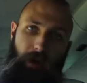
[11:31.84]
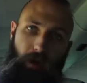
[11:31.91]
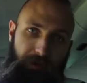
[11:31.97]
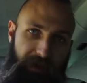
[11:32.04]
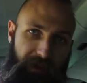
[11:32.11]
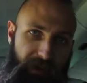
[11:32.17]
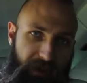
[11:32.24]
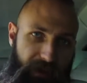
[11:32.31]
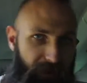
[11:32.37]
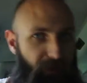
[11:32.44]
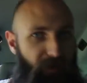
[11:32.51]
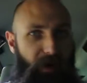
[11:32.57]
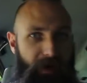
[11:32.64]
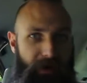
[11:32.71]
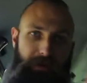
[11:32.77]
overheating,
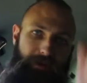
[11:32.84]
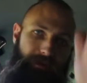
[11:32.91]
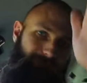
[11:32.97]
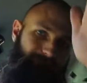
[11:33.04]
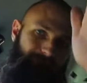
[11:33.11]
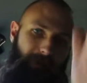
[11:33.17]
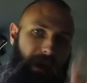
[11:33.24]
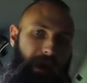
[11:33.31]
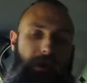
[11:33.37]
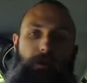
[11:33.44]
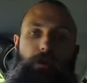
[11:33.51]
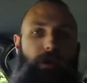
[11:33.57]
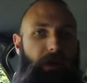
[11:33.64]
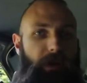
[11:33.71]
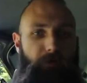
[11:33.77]
but I
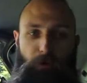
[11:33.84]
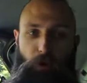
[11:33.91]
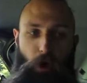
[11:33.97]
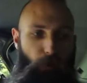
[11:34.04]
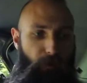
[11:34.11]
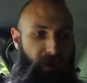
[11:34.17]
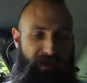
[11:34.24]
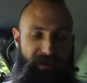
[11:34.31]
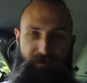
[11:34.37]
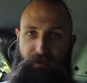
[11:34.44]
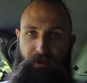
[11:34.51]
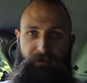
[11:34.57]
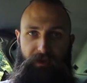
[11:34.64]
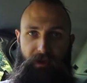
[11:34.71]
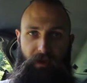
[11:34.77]
couldn't go past
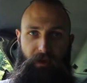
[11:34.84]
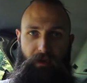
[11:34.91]
50,